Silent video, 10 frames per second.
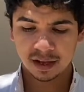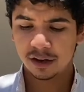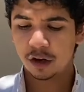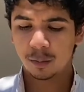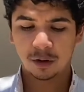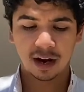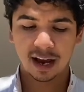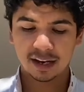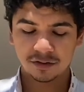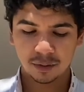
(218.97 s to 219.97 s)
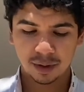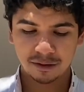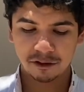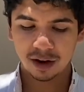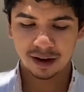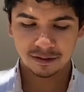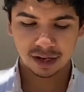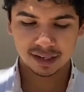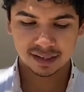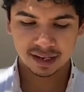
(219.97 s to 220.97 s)
No more hikes for me forever,
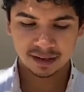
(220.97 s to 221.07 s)
I said.